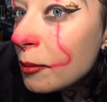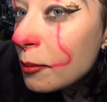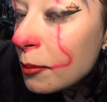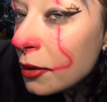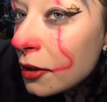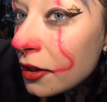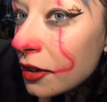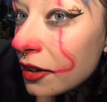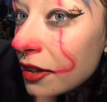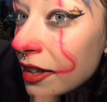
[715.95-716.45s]

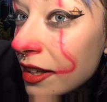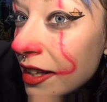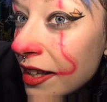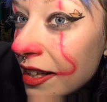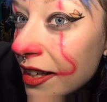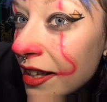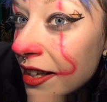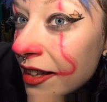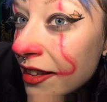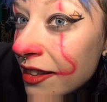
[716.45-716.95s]
But
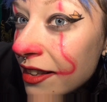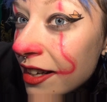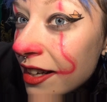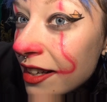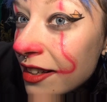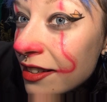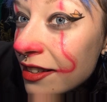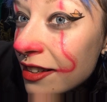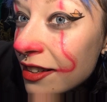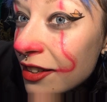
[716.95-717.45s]

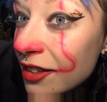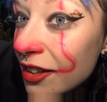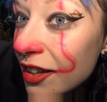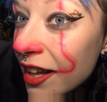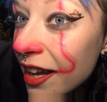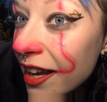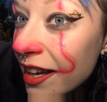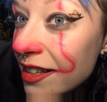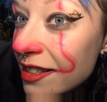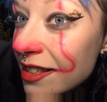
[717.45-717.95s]
there's the
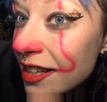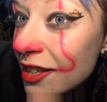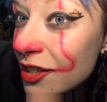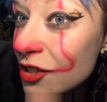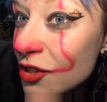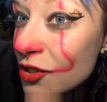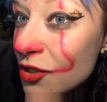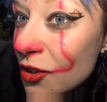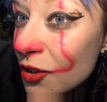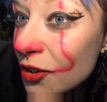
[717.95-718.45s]
little
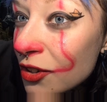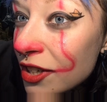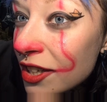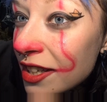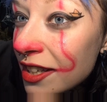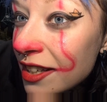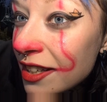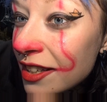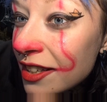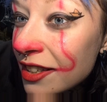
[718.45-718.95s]
SS
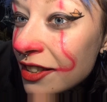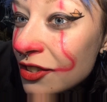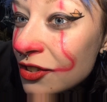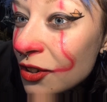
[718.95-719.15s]
Georgie,